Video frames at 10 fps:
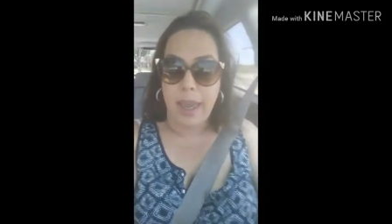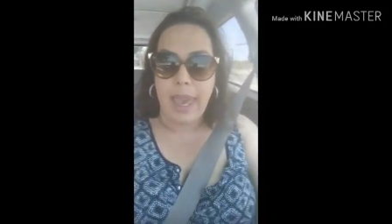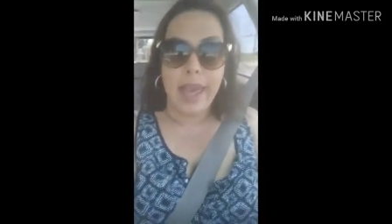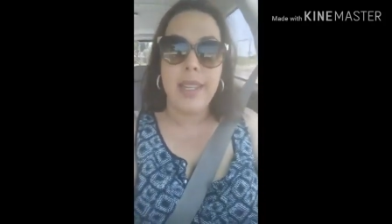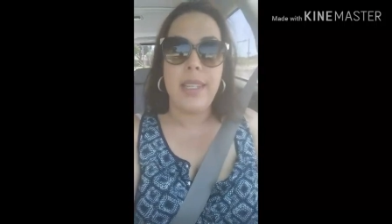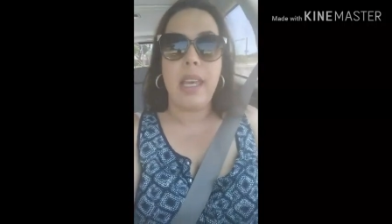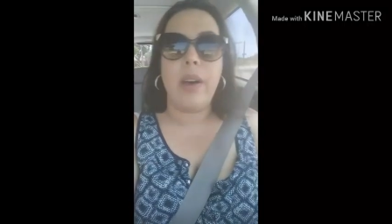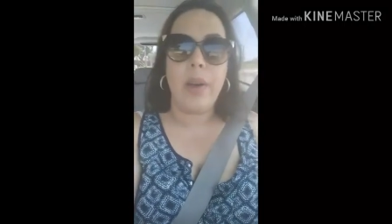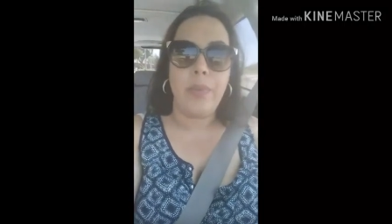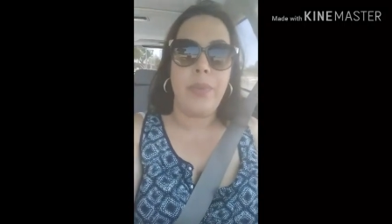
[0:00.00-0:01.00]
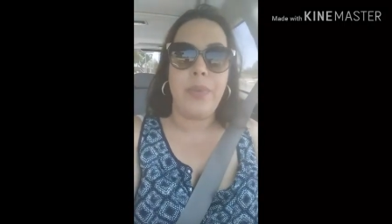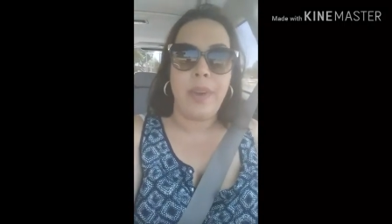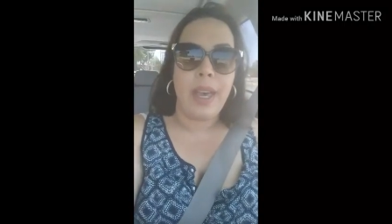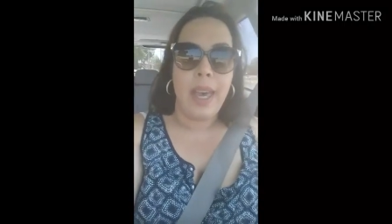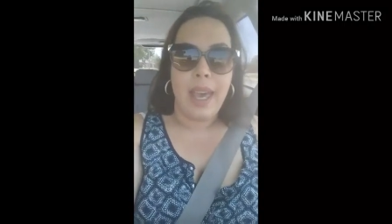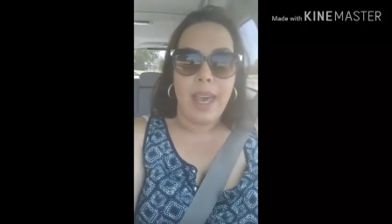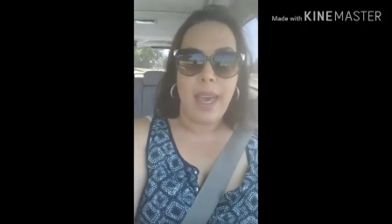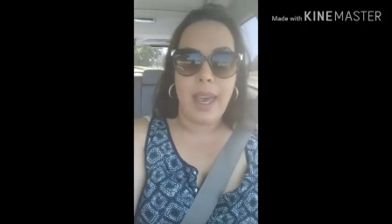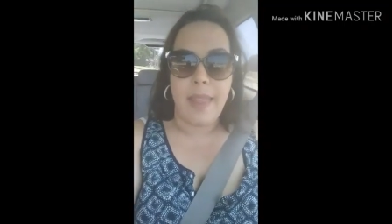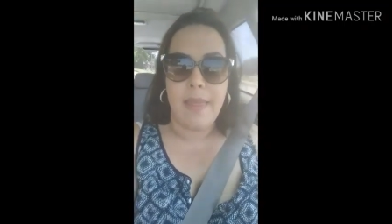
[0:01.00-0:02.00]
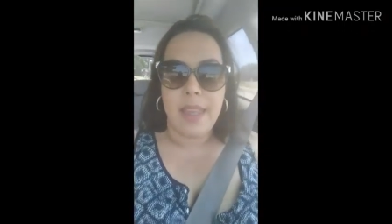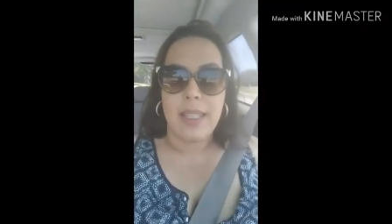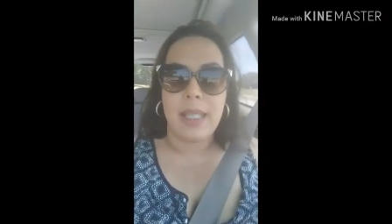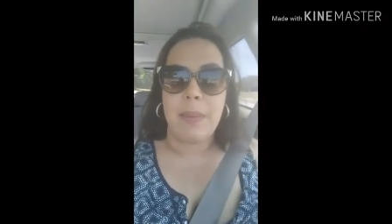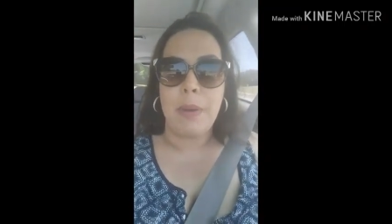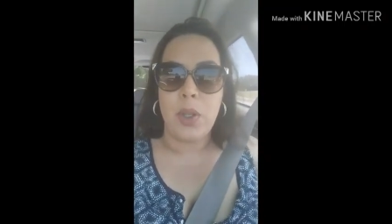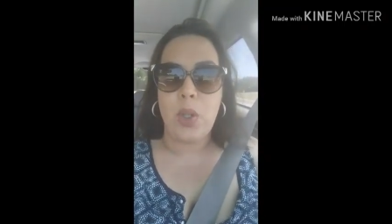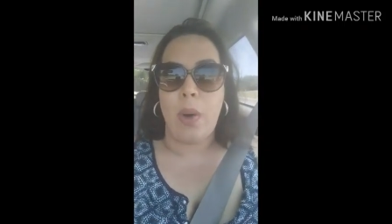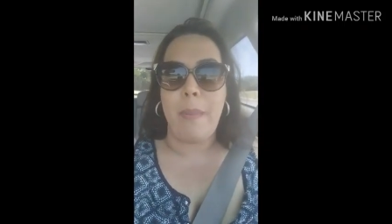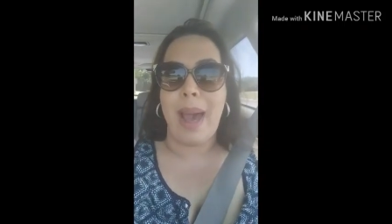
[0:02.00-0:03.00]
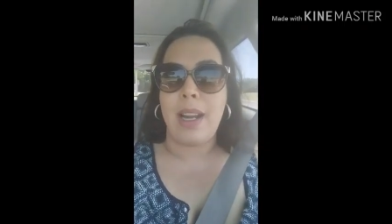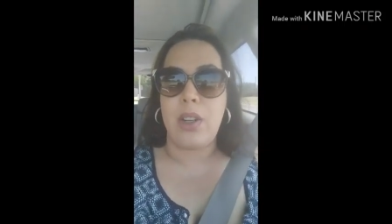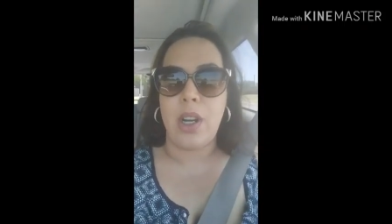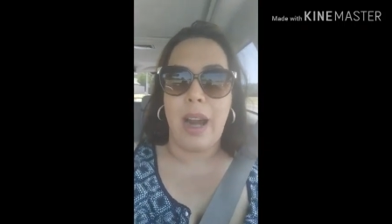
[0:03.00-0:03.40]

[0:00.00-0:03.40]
Gain deal, and this store manager,